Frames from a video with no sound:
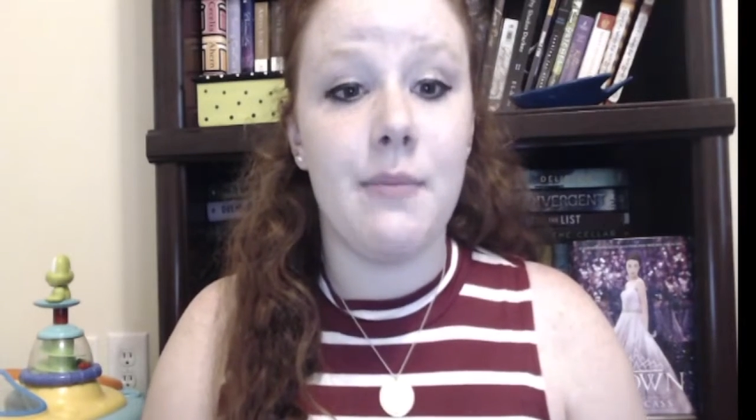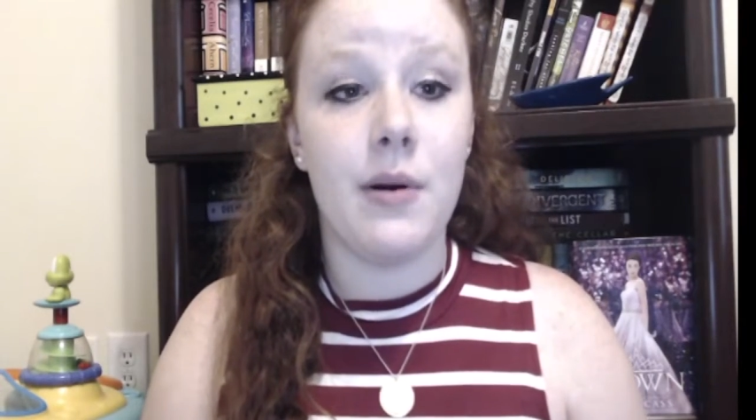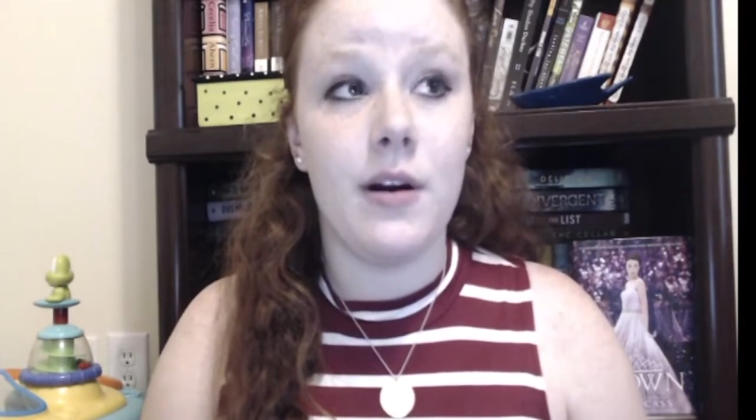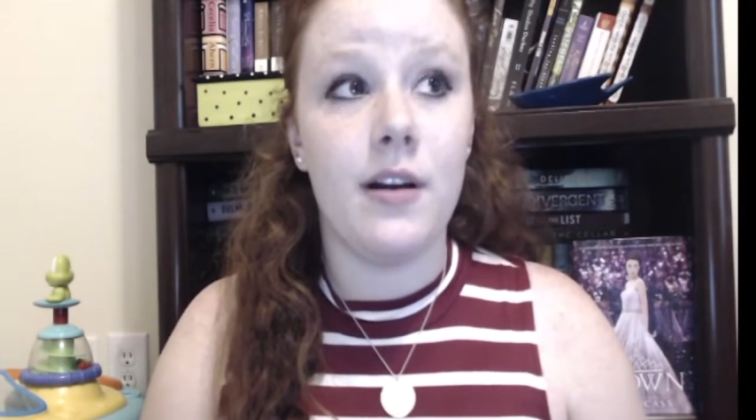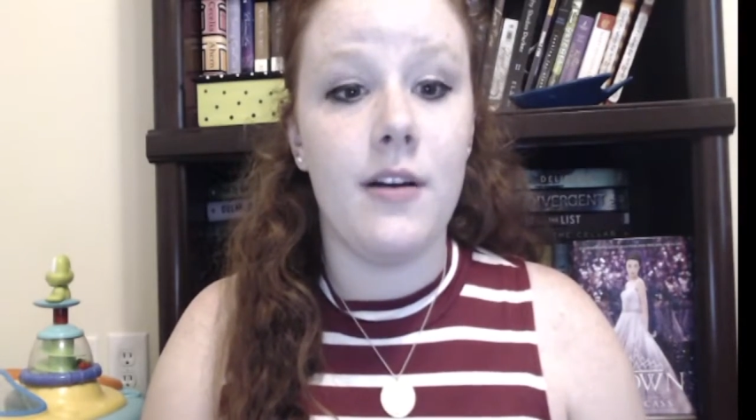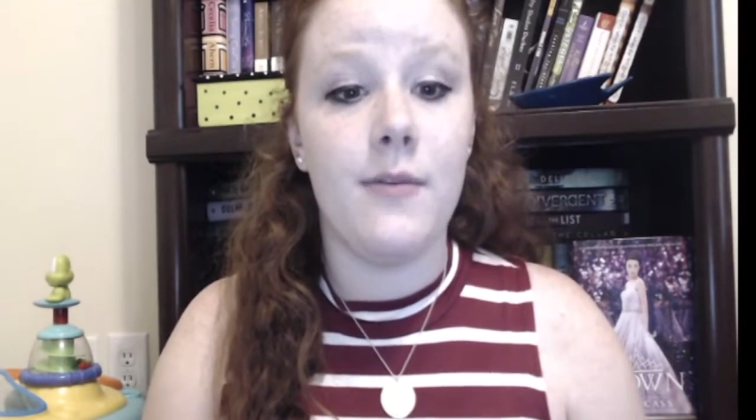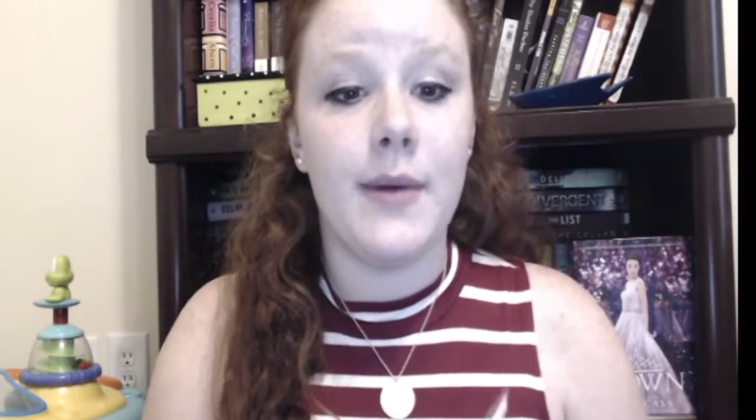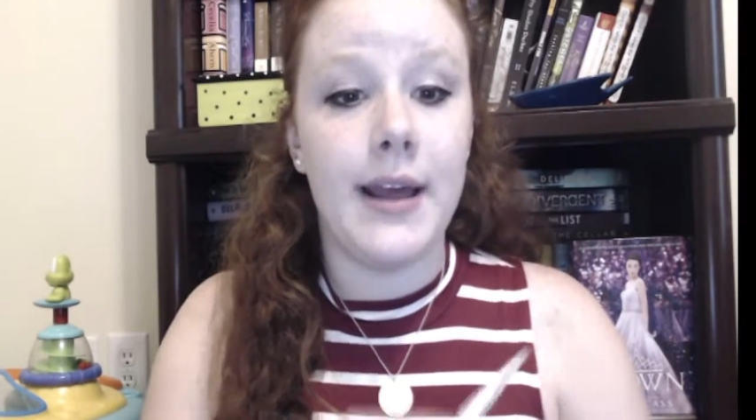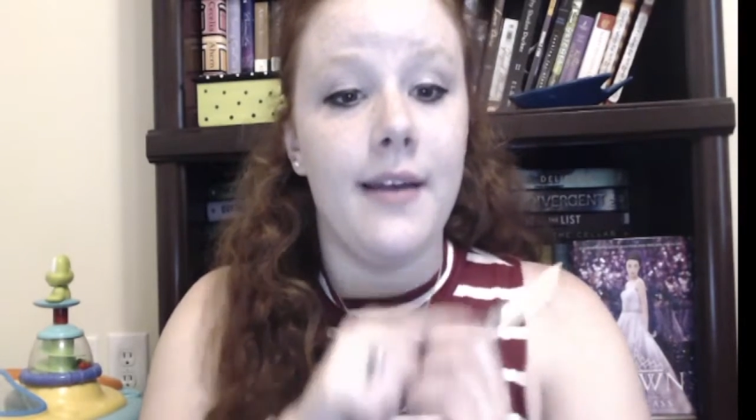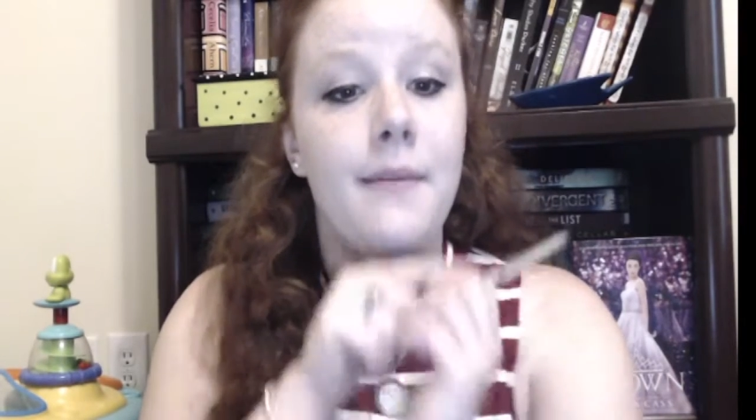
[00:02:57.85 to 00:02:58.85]
part of
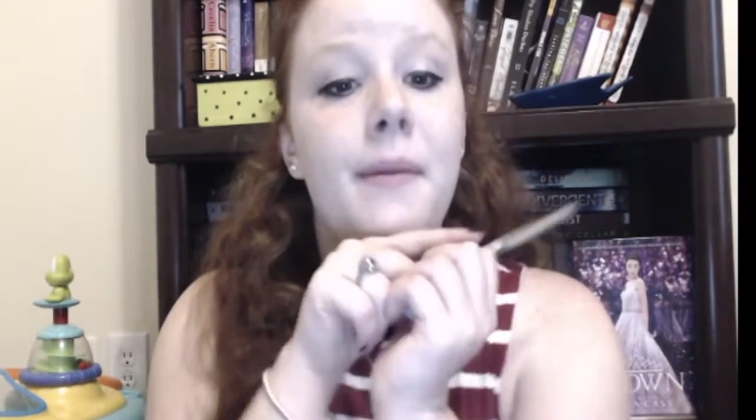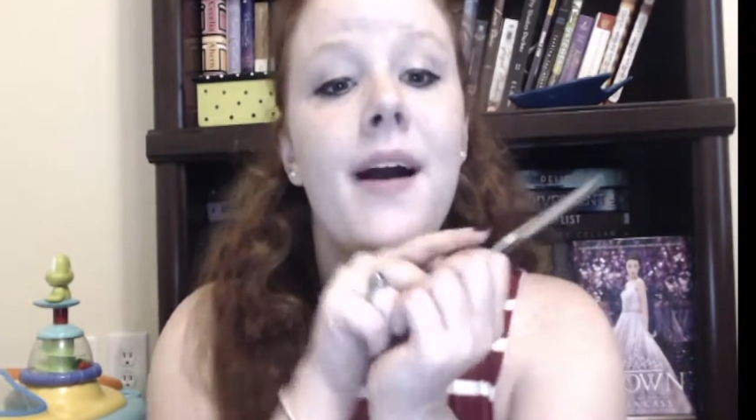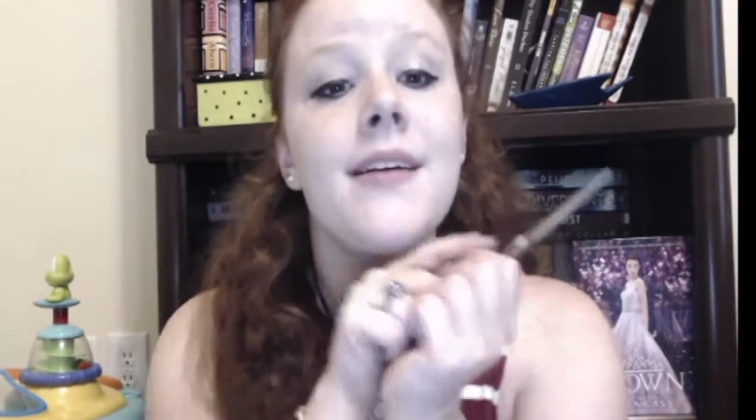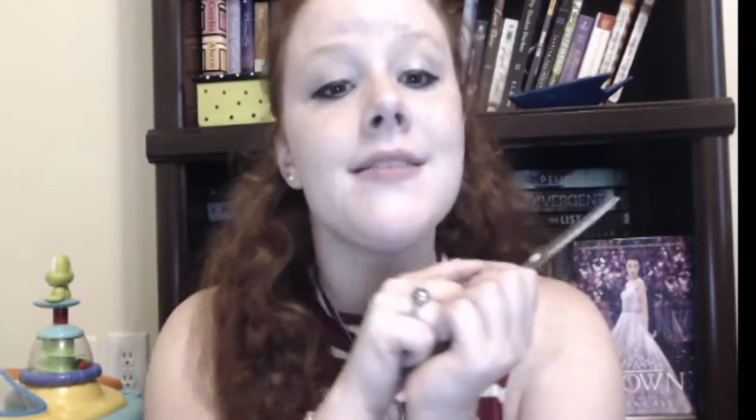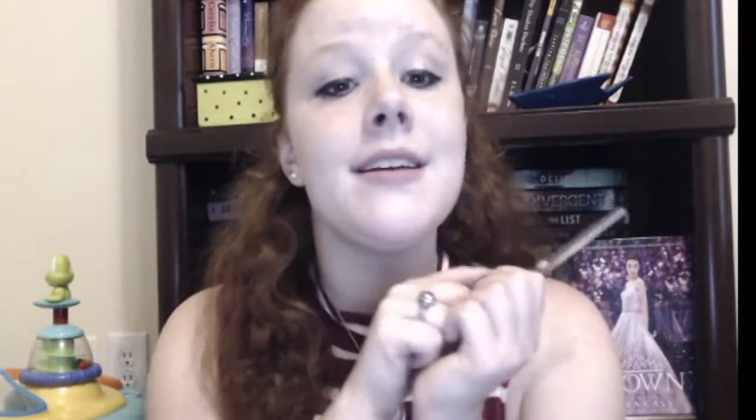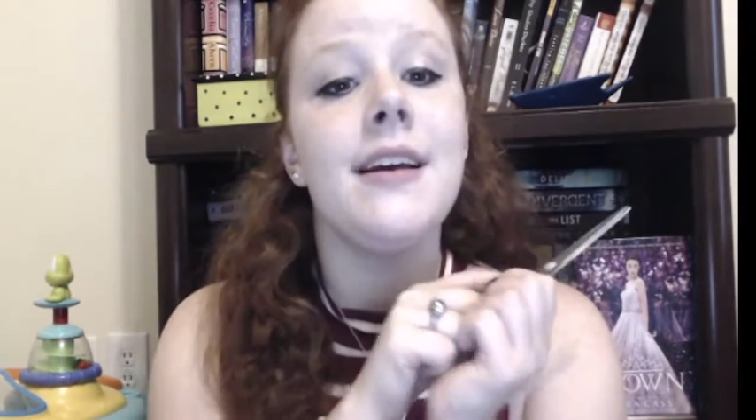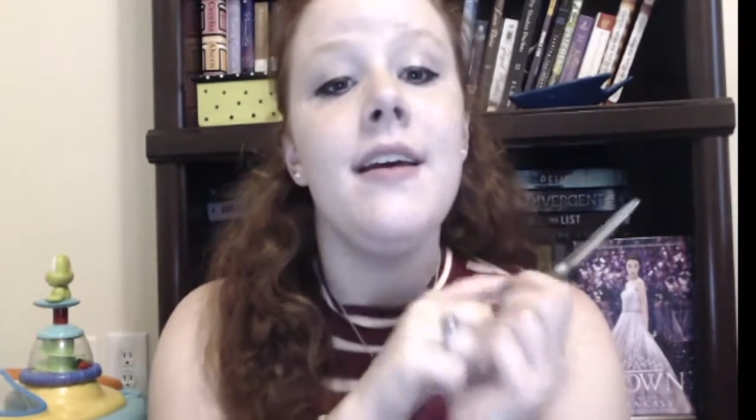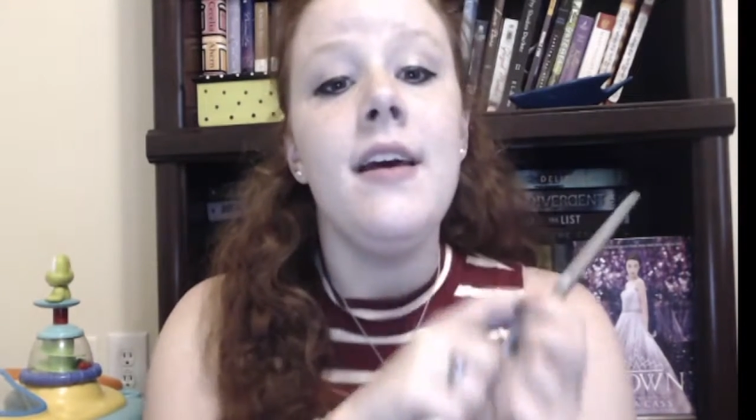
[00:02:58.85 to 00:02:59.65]
my unboxing